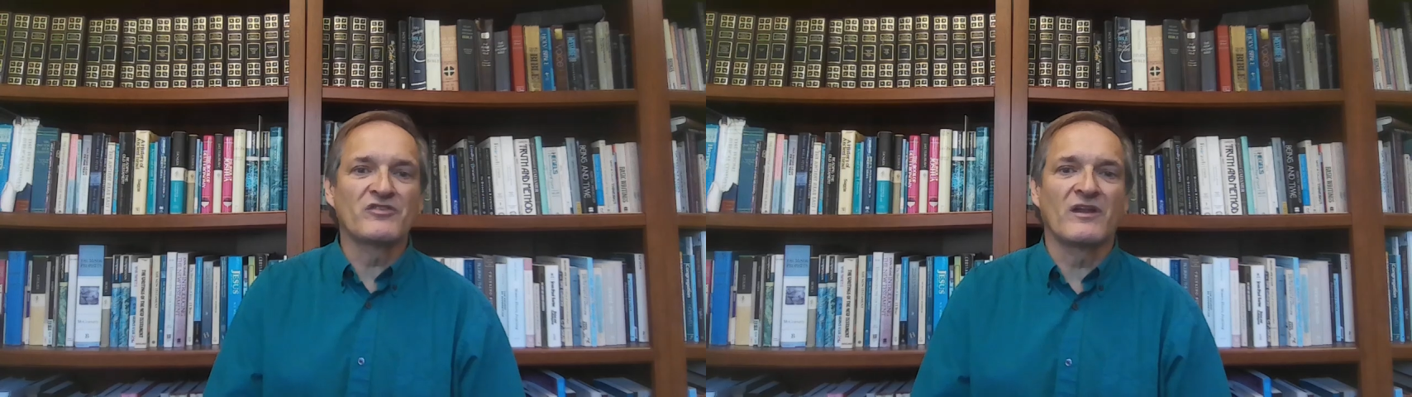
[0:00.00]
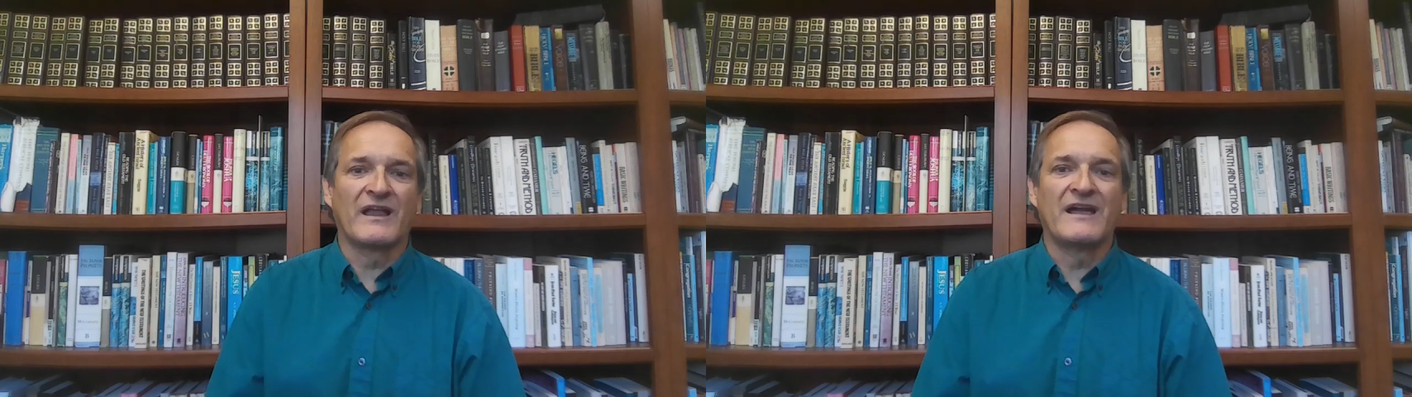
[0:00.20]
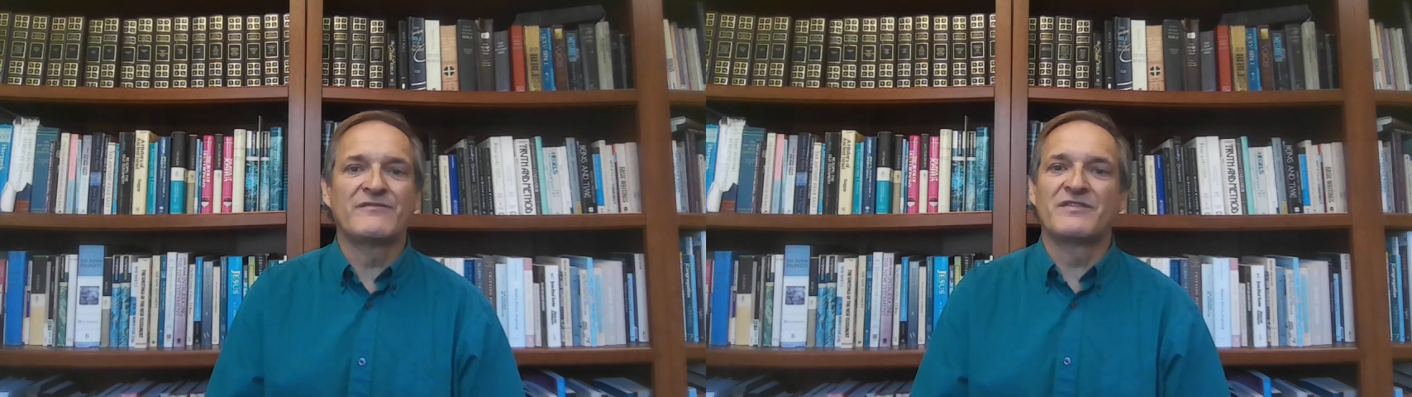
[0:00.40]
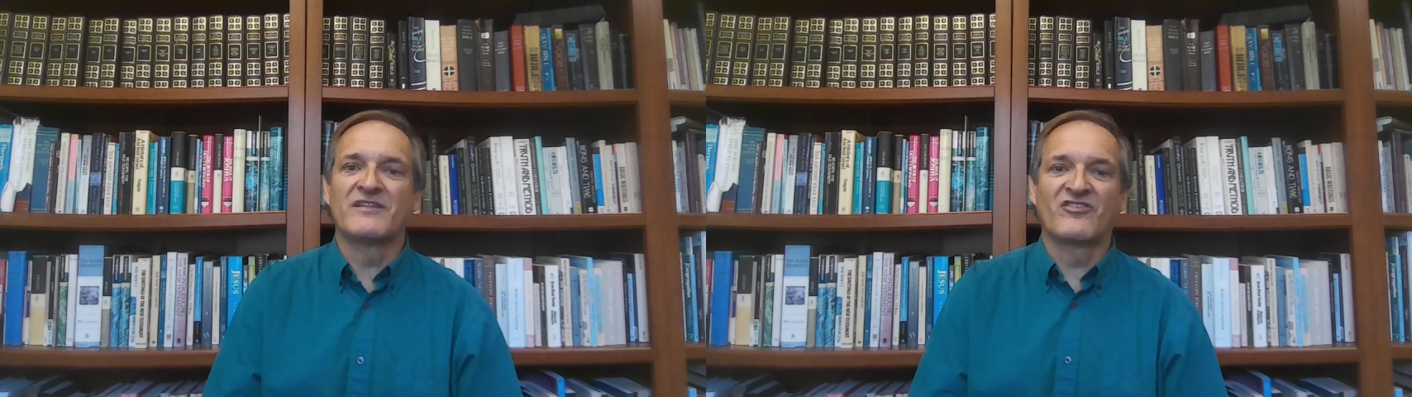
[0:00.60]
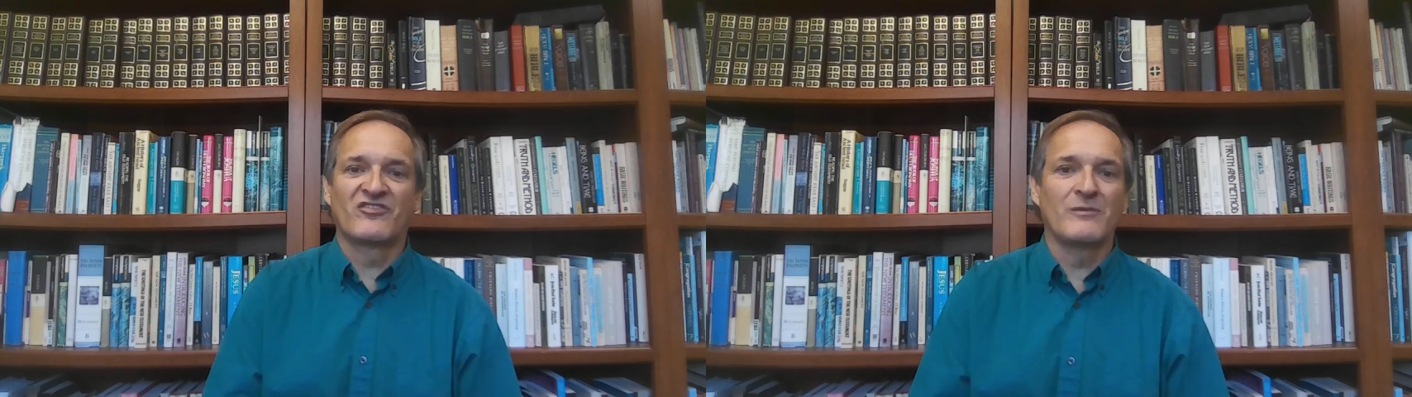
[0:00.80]
to life
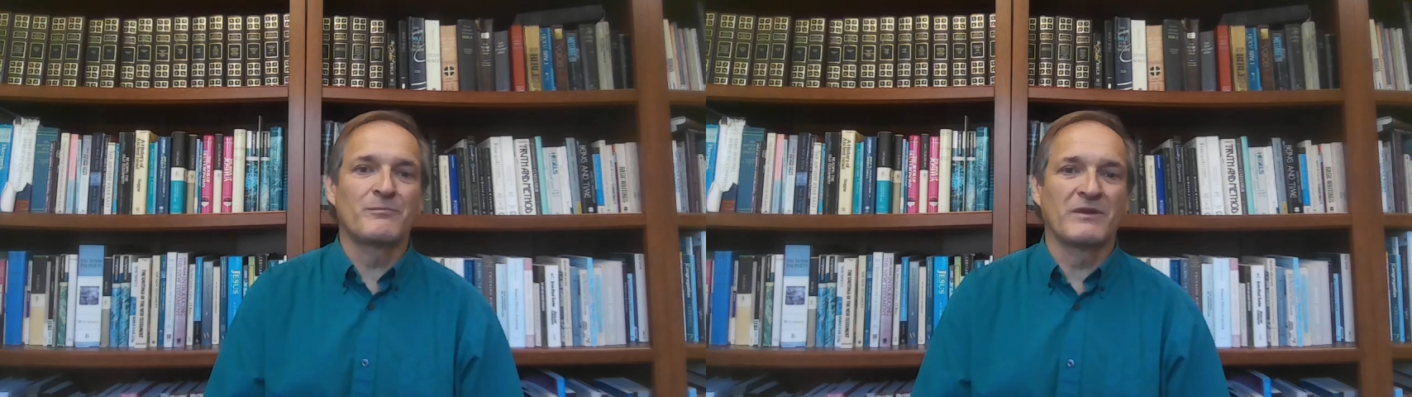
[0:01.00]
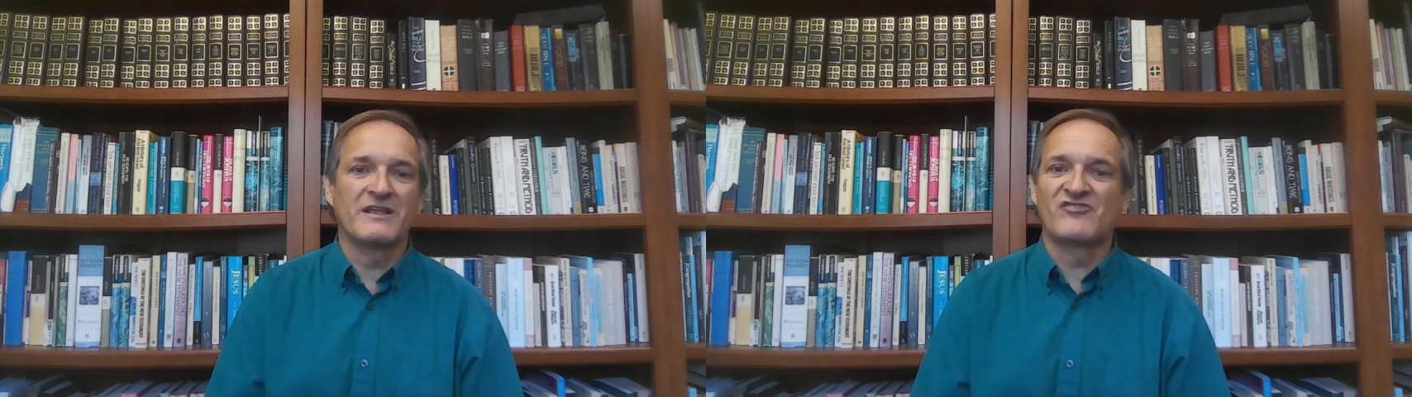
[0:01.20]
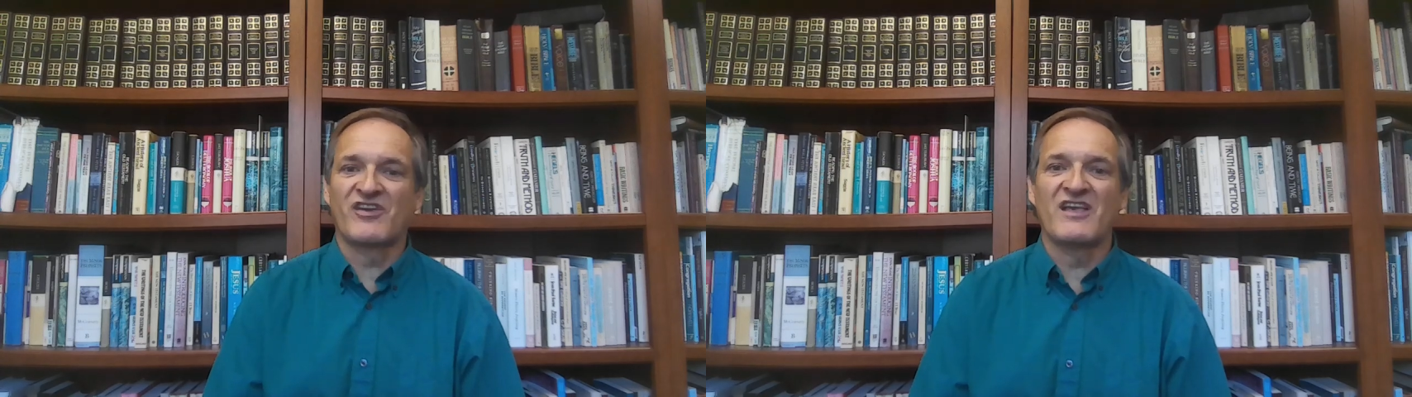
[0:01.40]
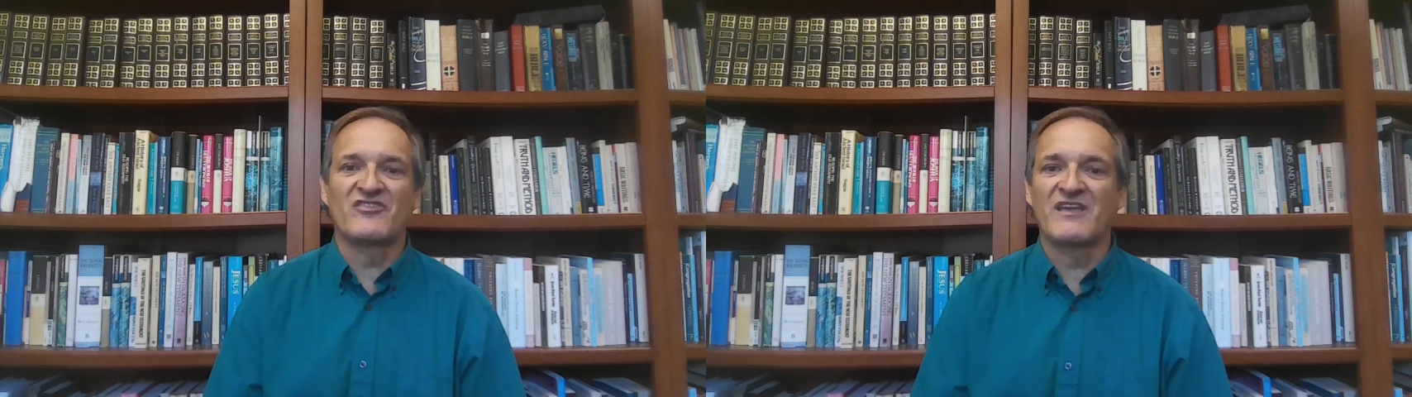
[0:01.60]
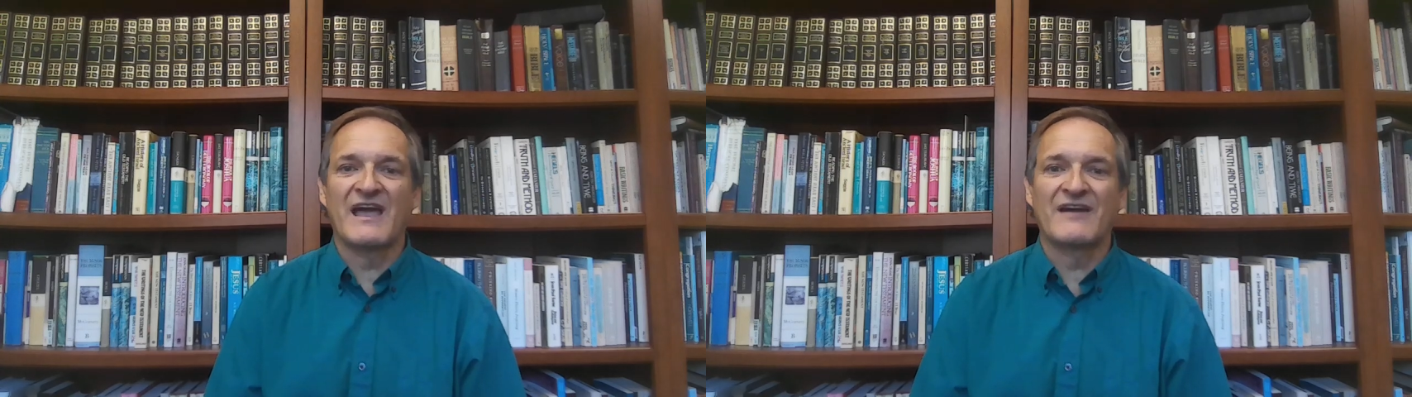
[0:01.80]
than simply
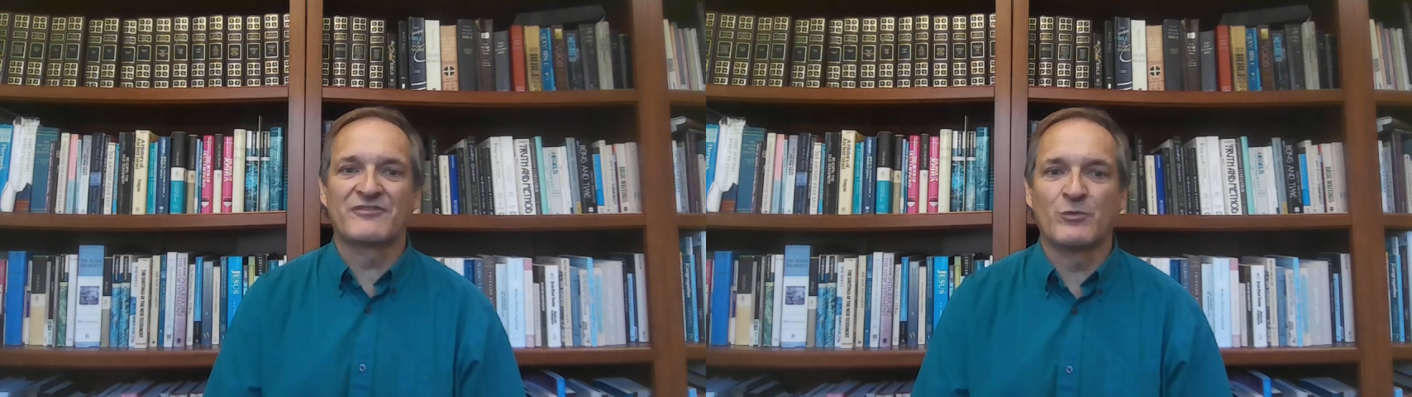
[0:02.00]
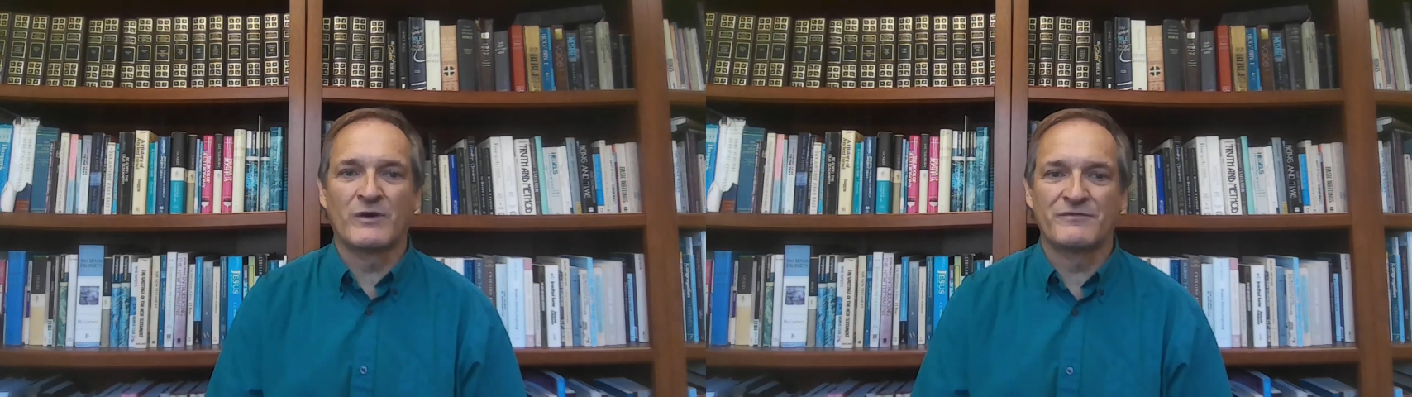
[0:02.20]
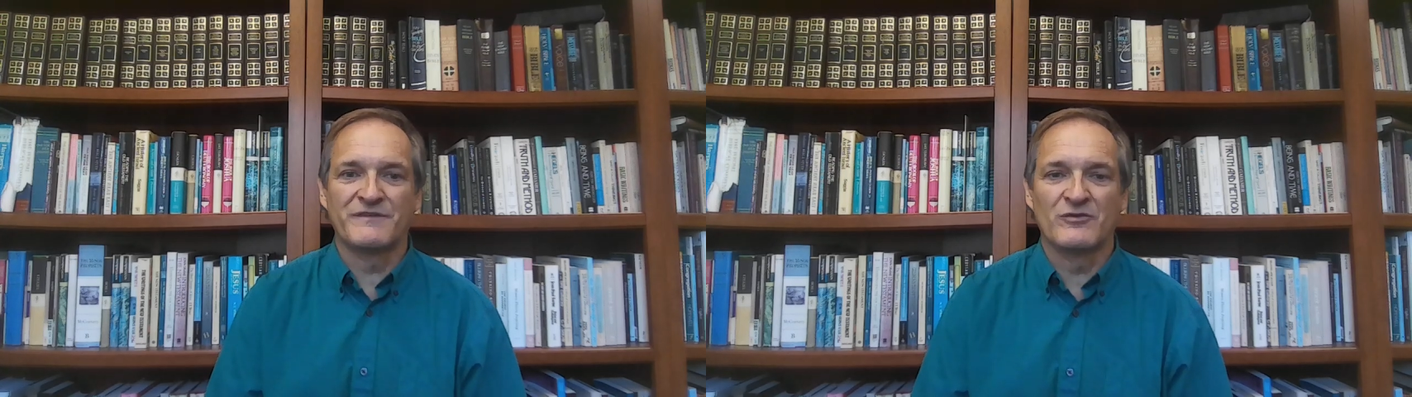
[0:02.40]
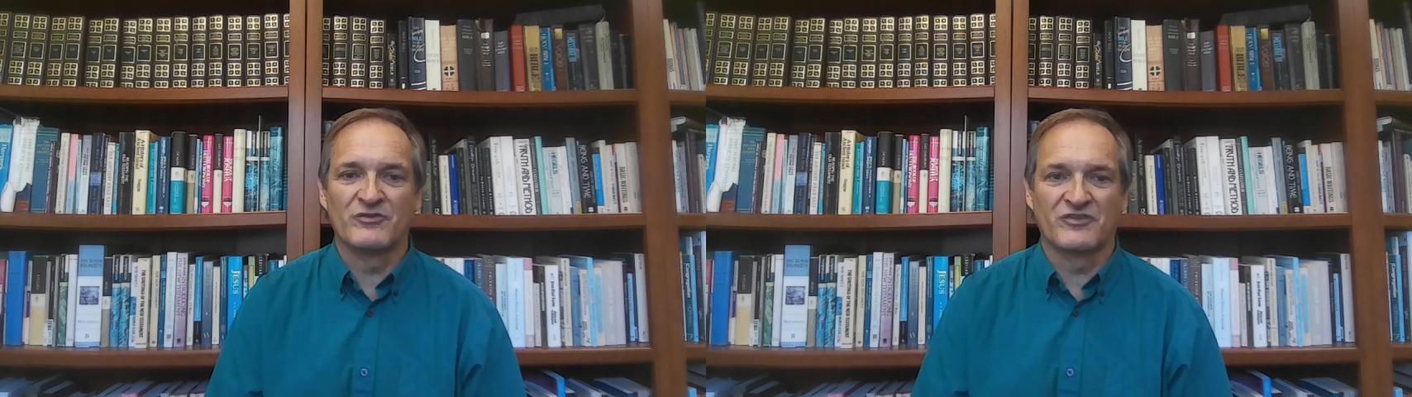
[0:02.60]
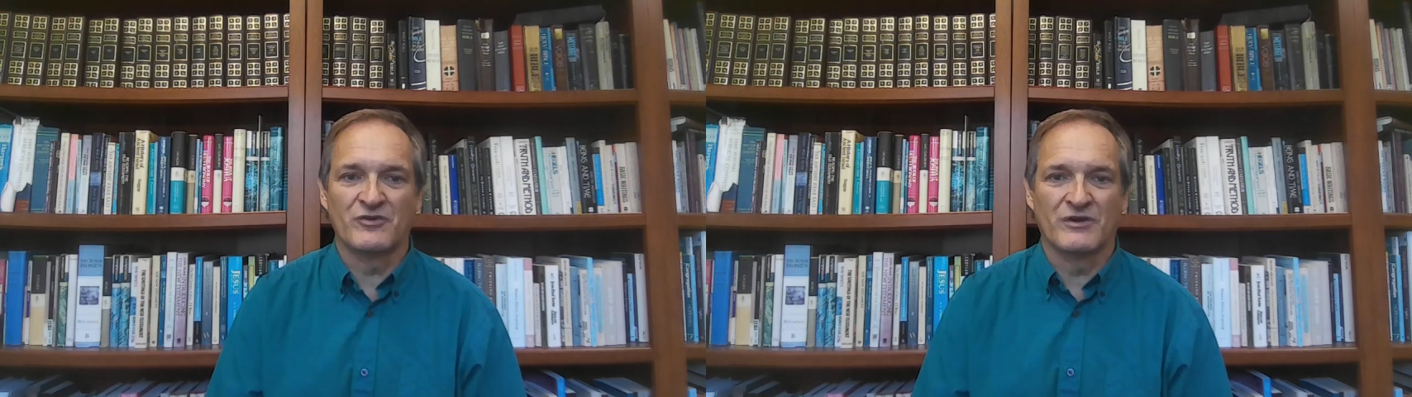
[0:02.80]
chasing after what
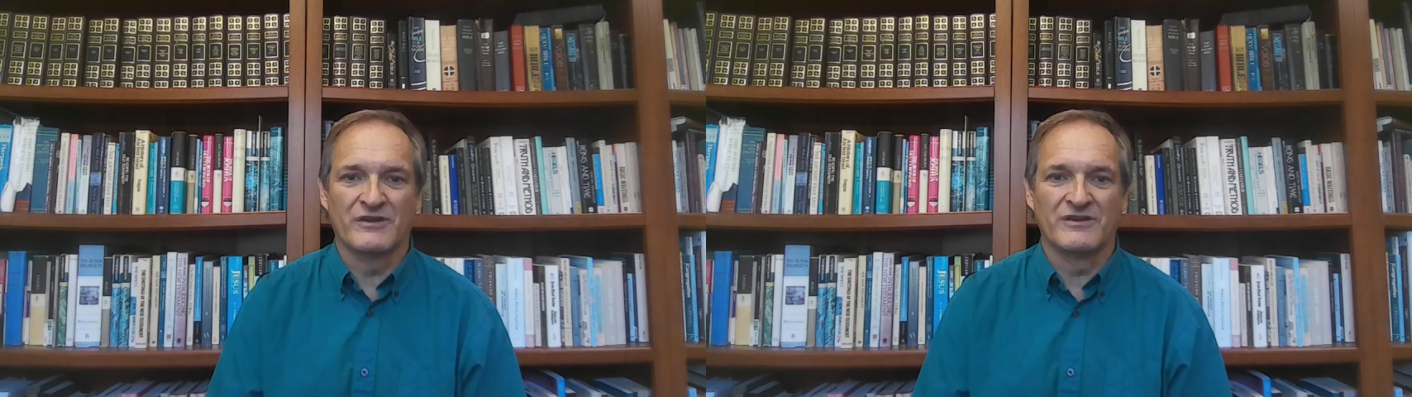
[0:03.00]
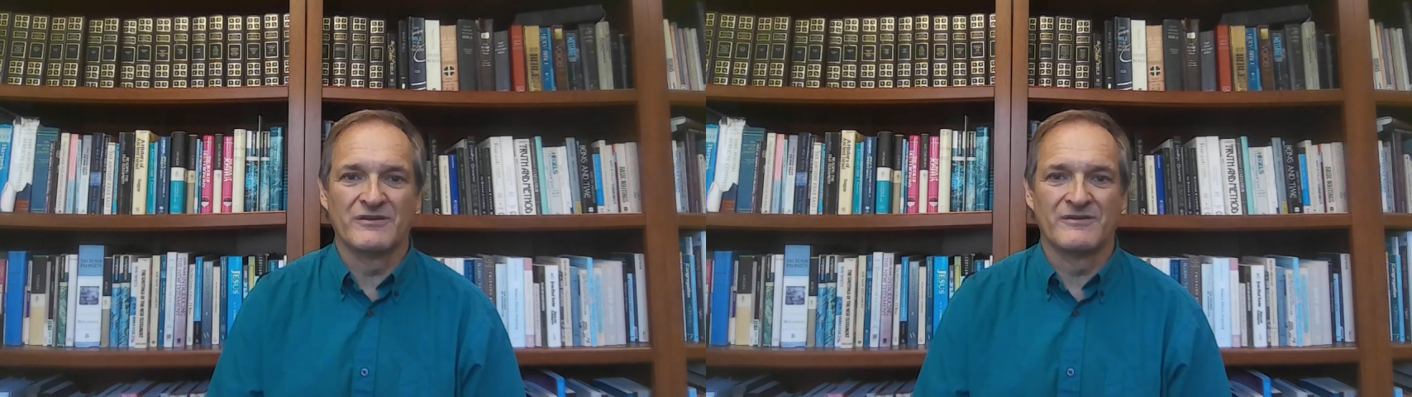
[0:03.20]
feels good.